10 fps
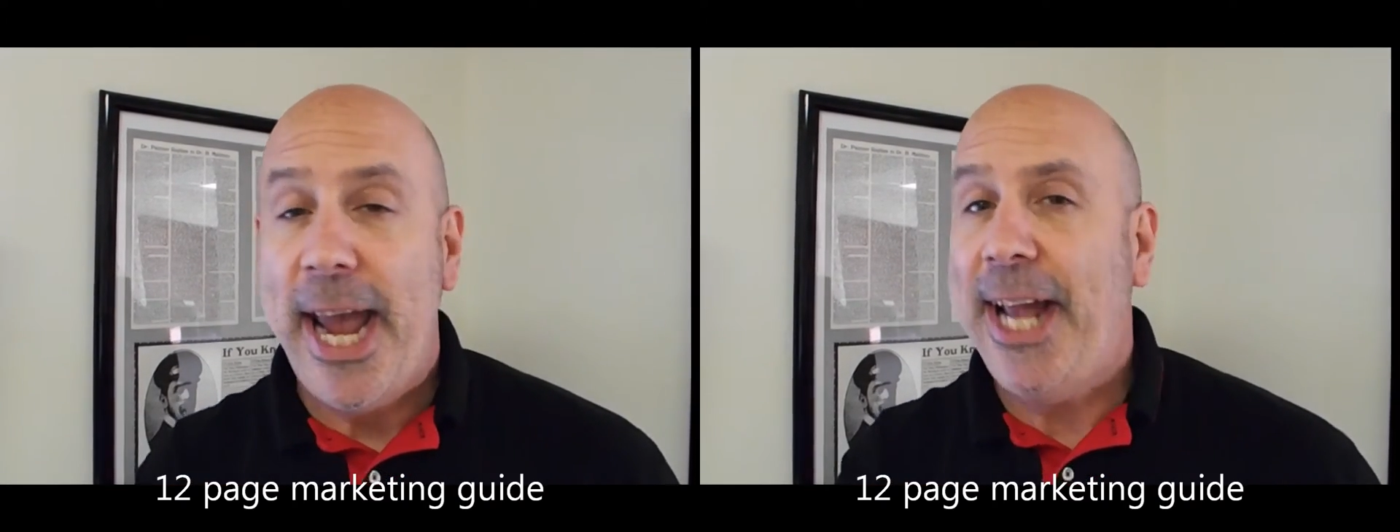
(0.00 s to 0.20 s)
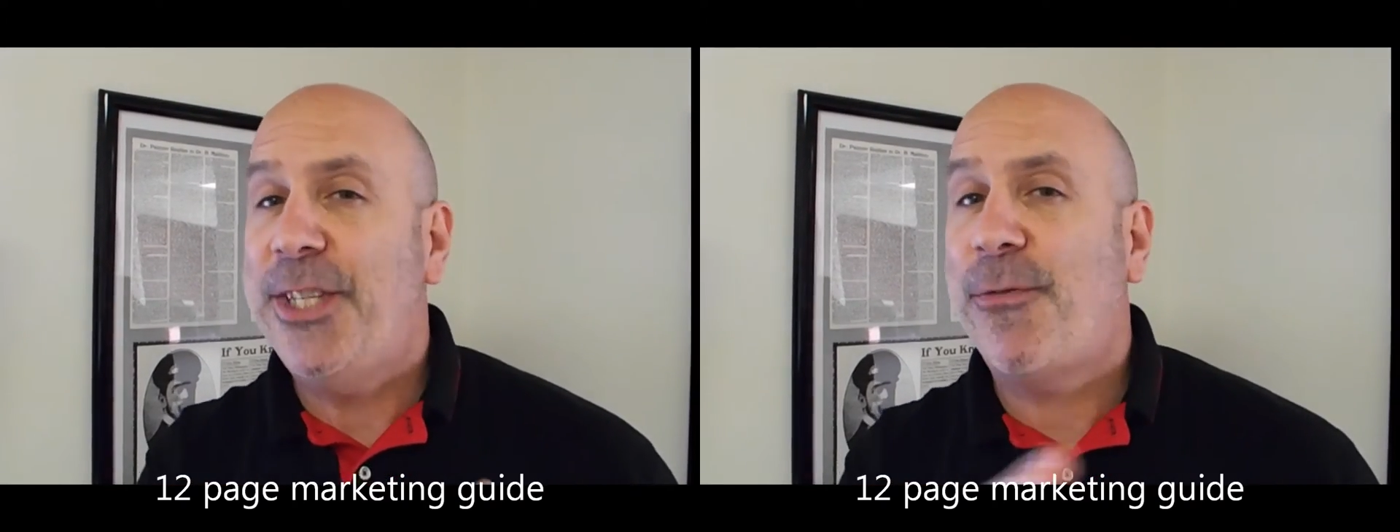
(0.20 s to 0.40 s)

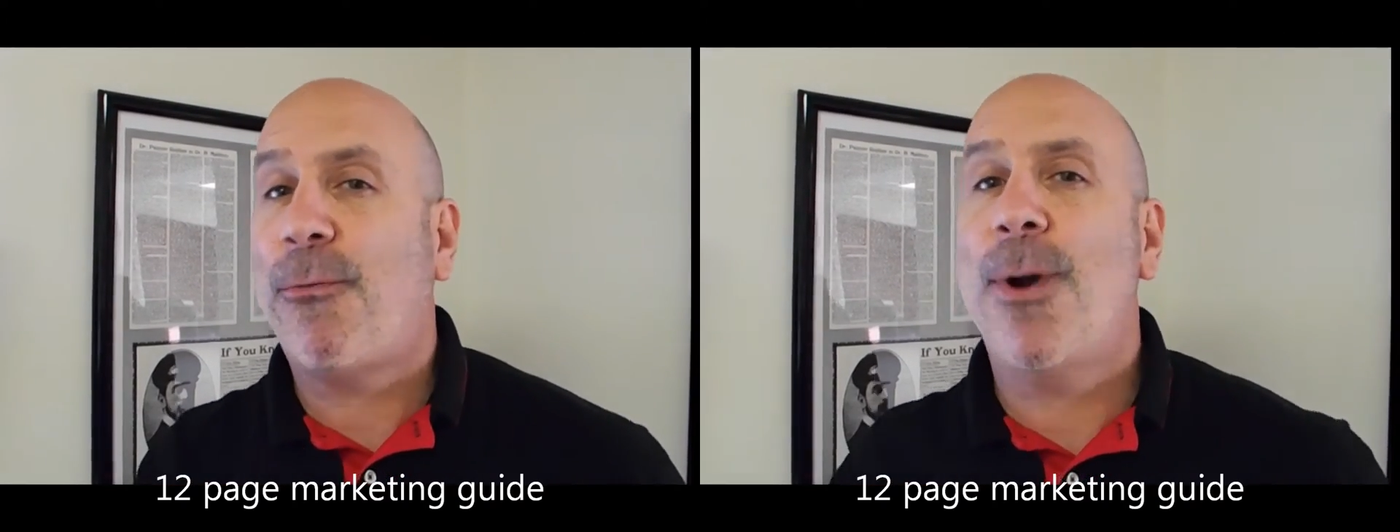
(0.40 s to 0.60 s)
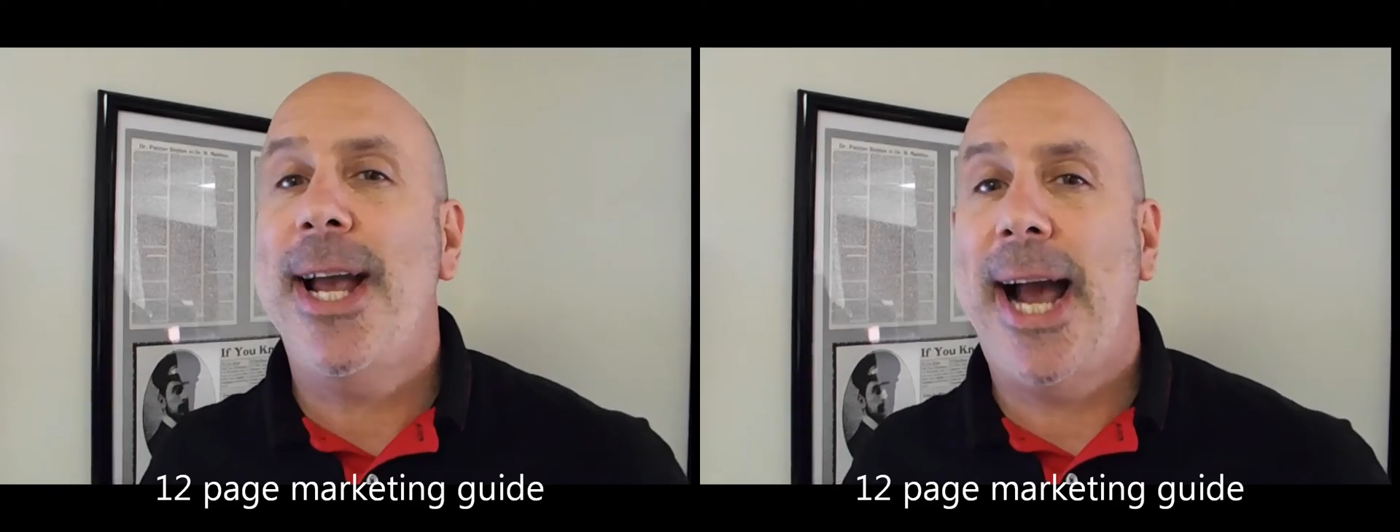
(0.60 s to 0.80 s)
It's
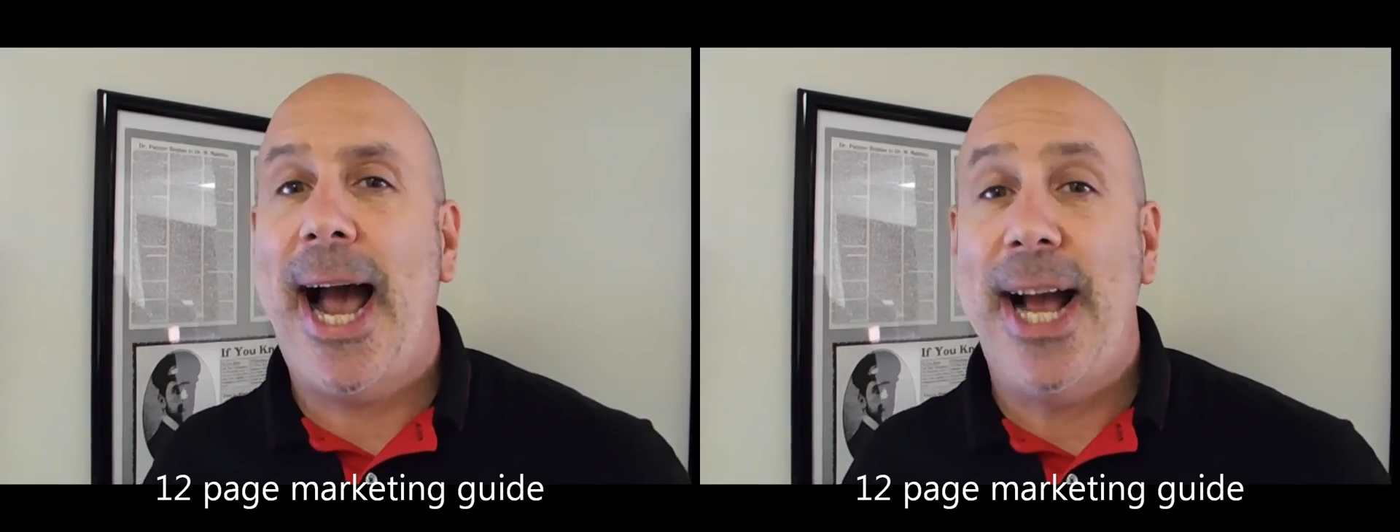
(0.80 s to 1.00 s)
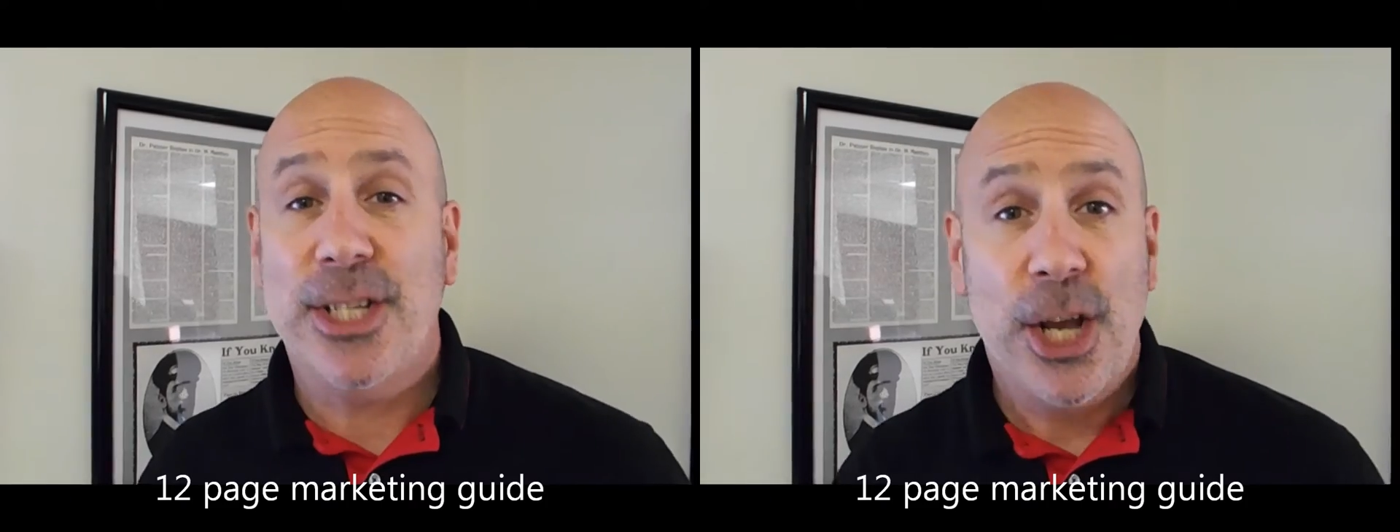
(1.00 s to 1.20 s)
free,
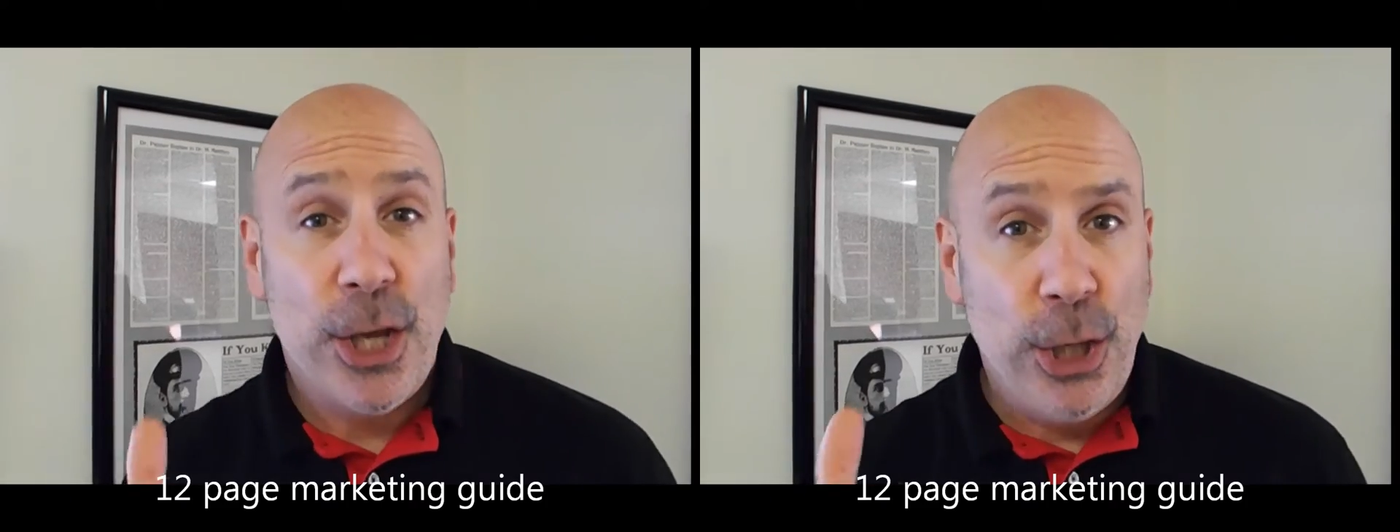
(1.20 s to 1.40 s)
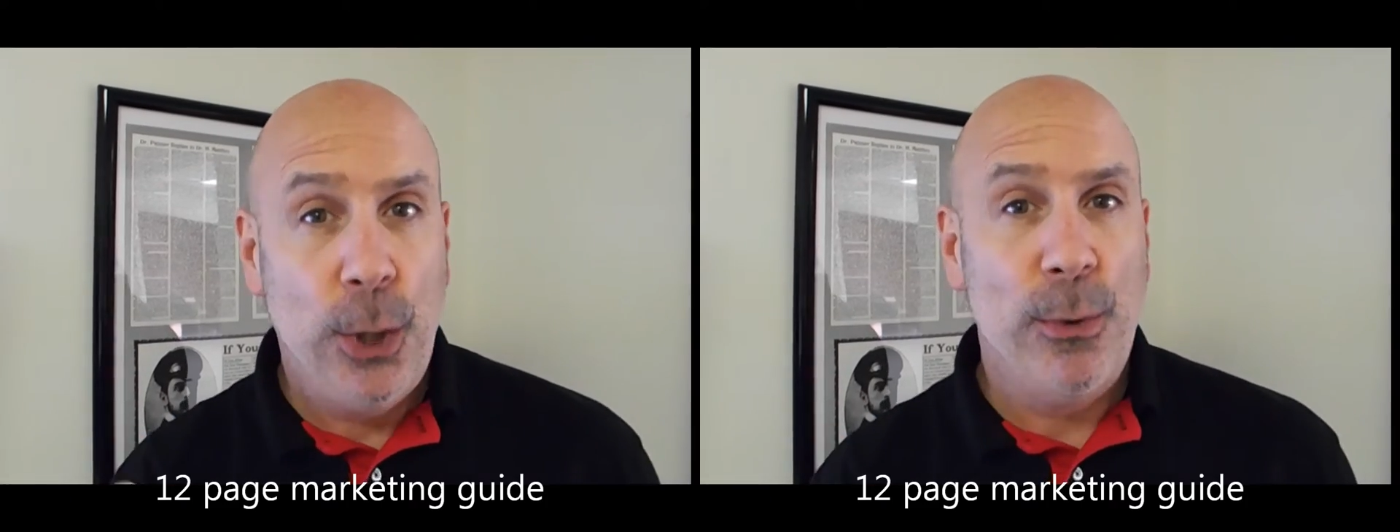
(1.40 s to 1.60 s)
guys.
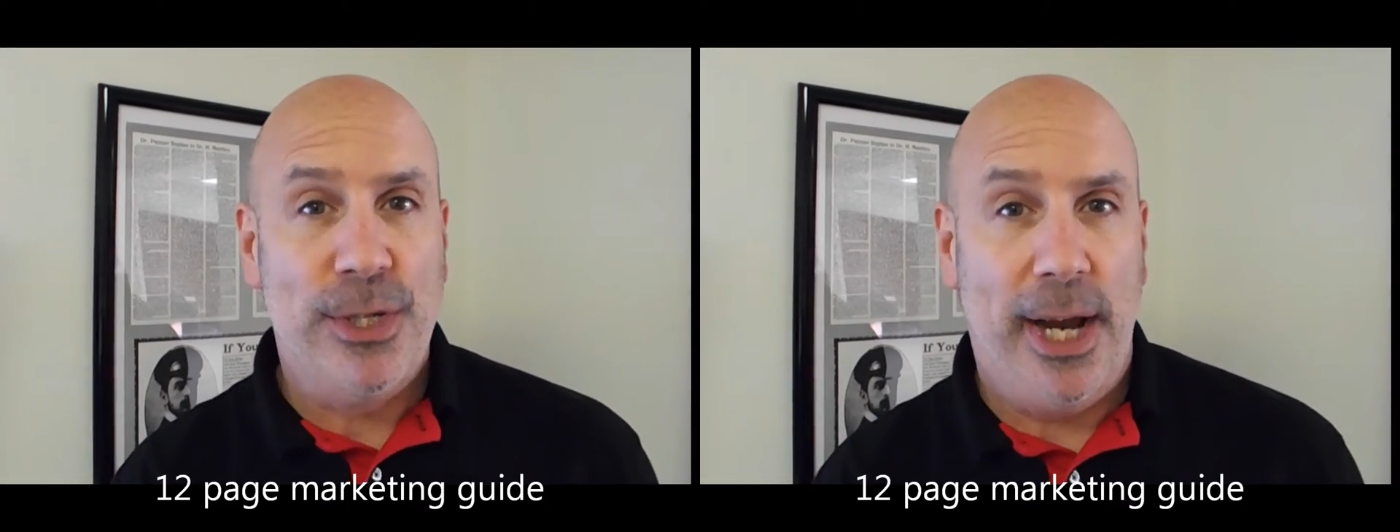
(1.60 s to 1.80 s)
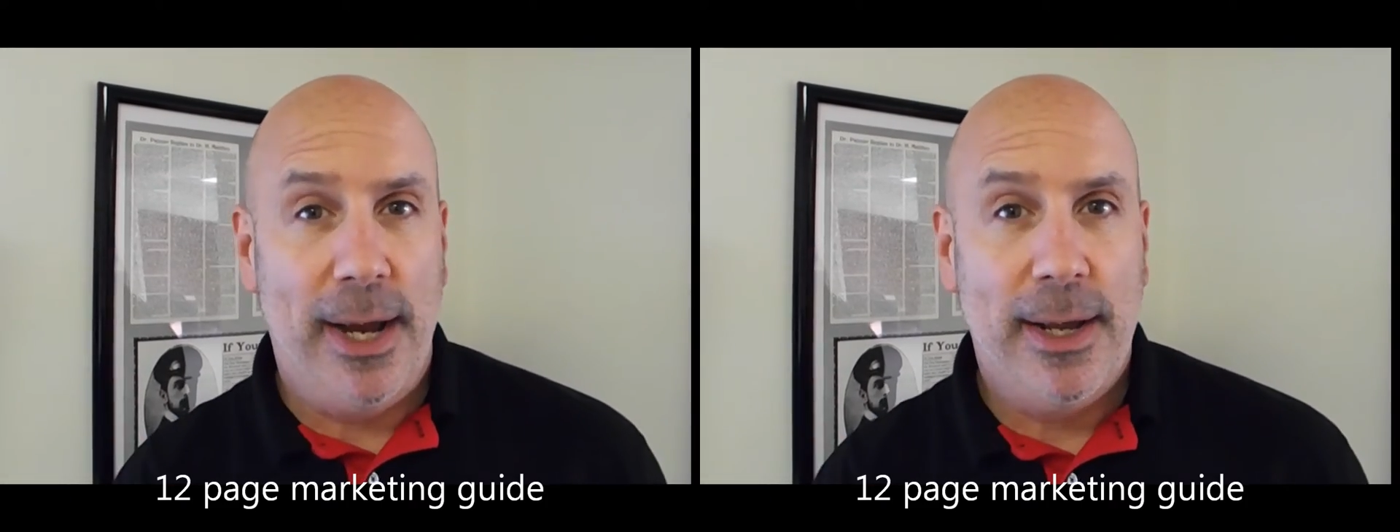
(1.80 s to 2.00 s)

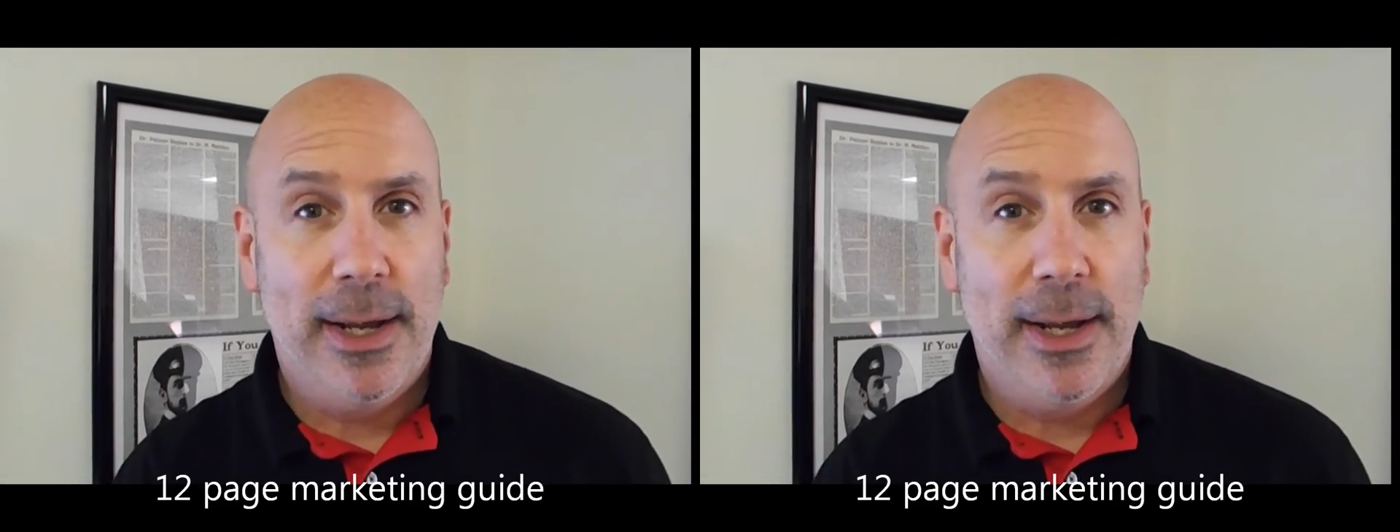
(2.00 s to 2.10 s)
Use it.